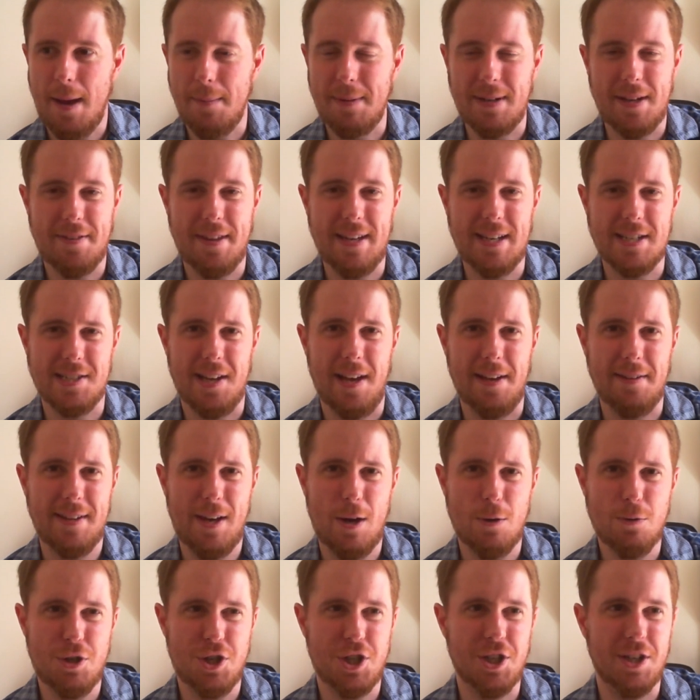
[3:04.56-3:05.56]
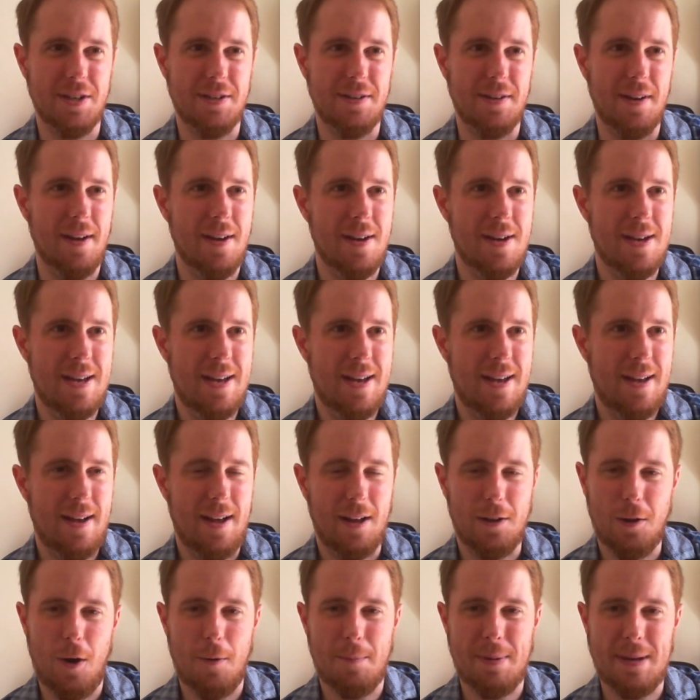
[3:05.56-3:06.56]
I mean, the thing is, like, the ocean,
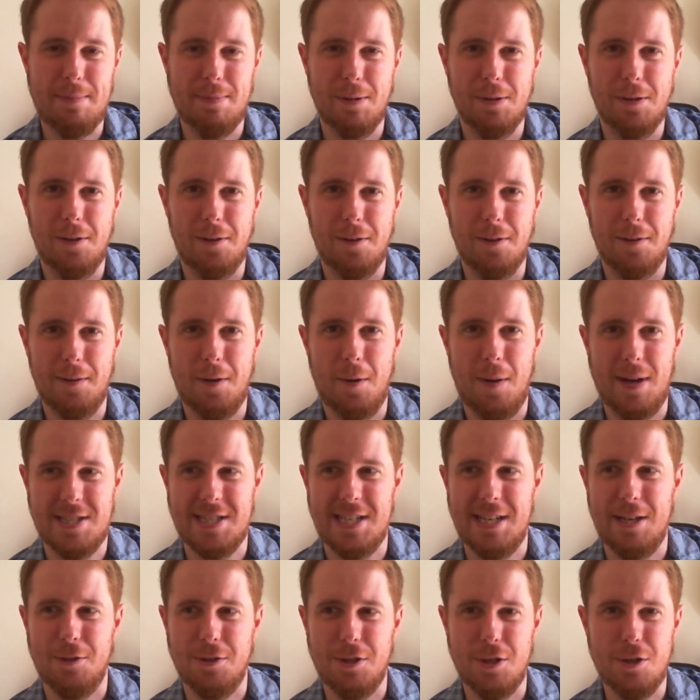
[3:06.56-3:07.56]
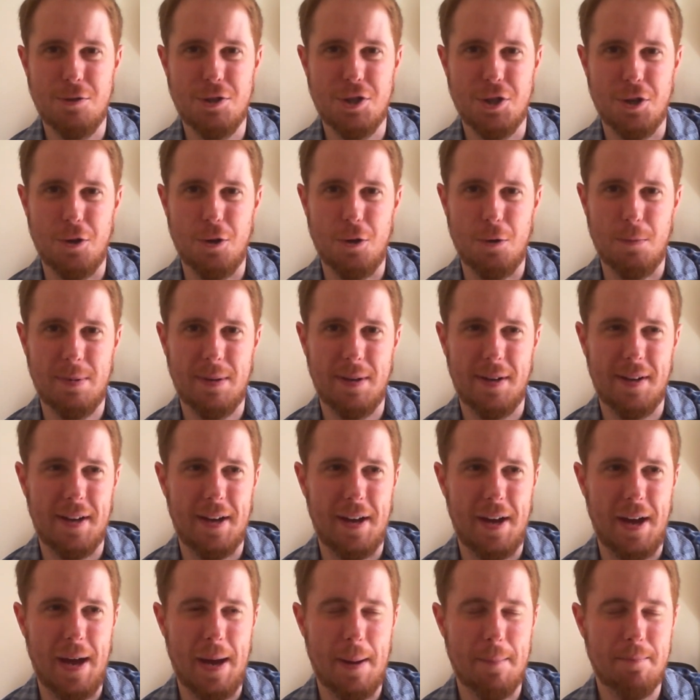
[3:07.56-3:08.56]
a lot of people who I see on YouTube,
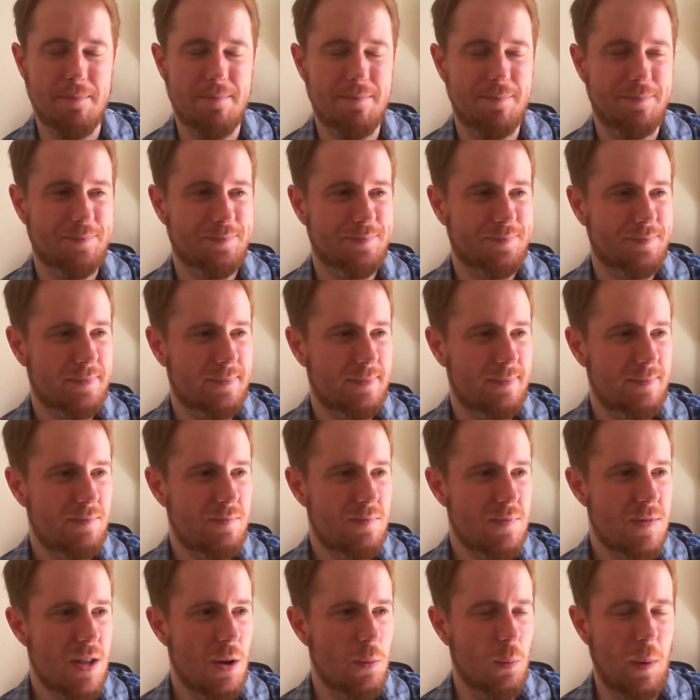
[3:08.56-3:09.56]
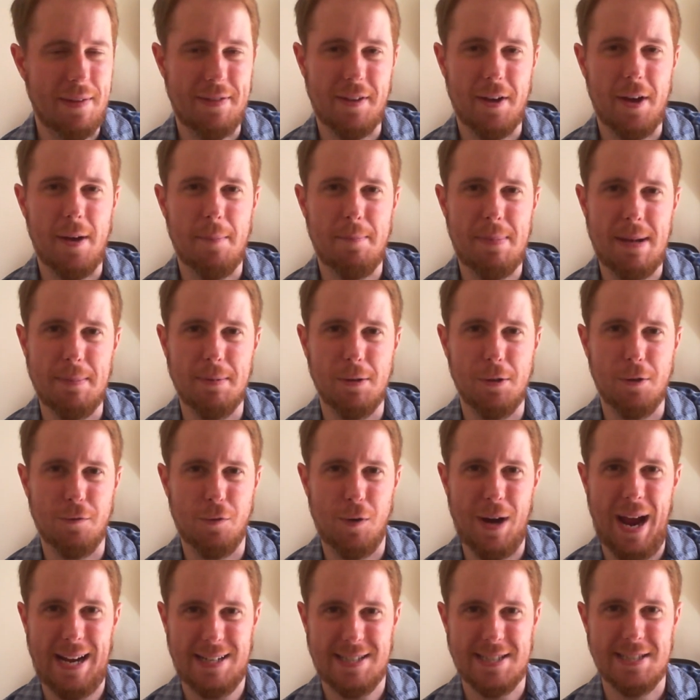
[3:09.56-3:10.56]
whether people
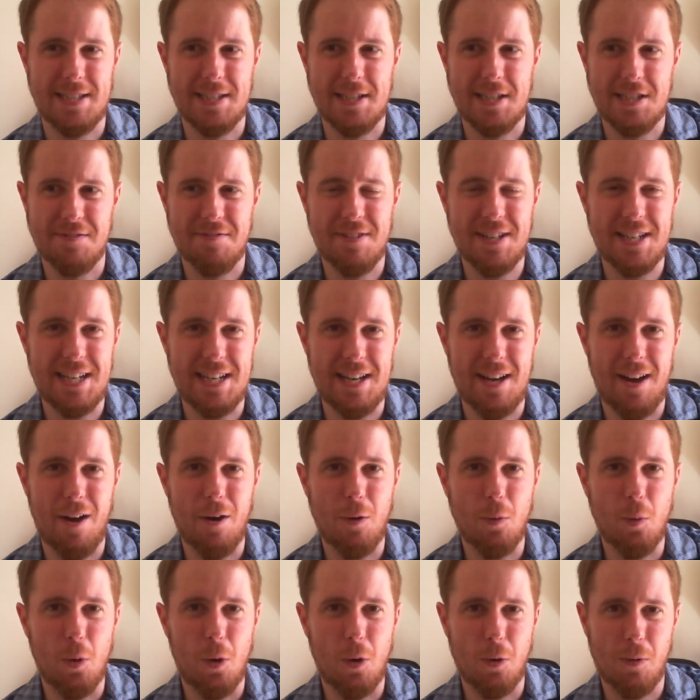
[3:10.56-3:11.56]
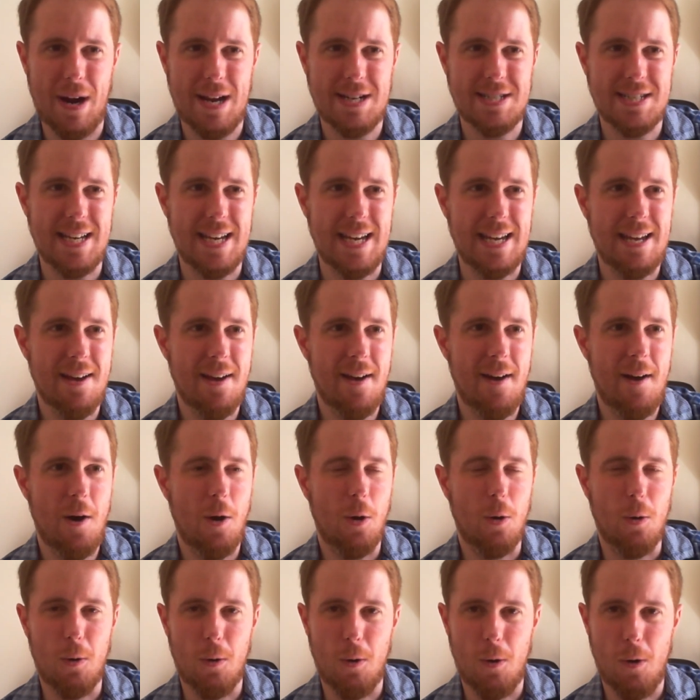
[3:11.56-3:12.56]
who've reacted to this video already,
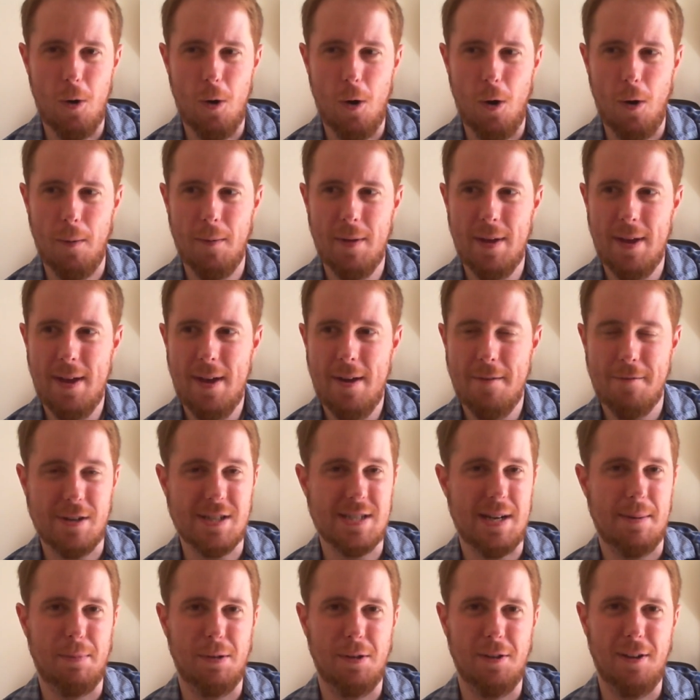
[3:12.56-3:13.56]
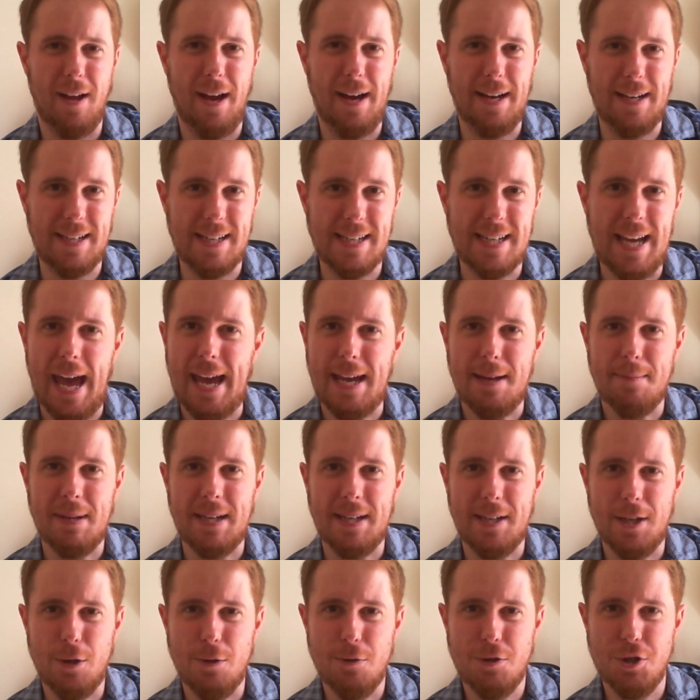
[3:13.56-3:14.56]
or, for example, like
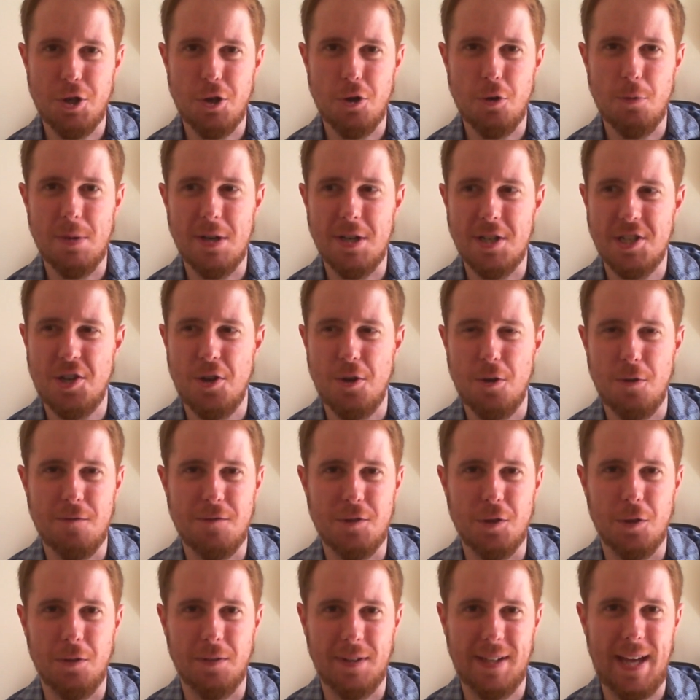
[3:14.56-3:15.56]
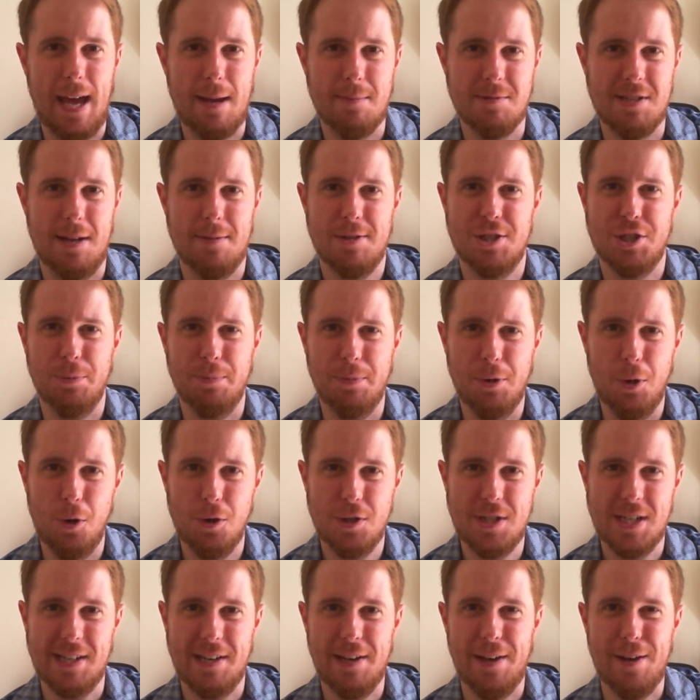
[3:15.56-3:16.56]
gaming YouTubers who've done games like
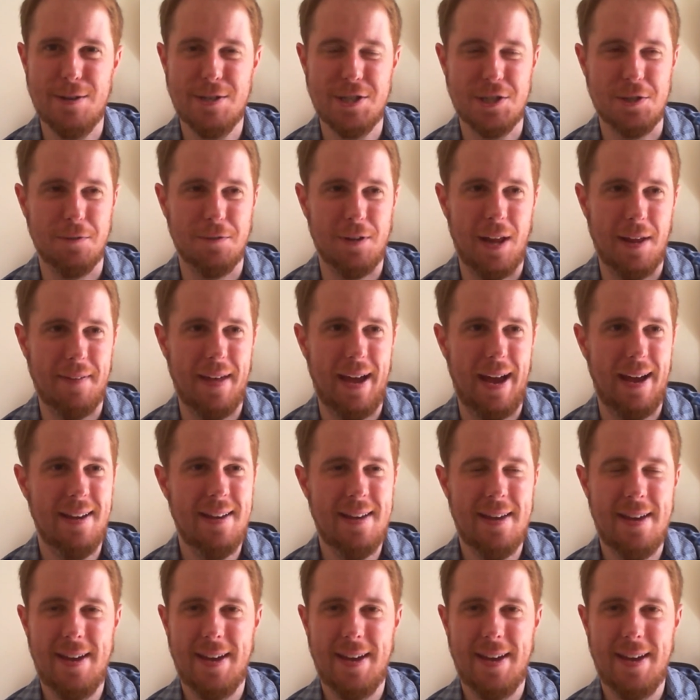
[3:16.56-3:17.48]
Subnautica, stuff like that,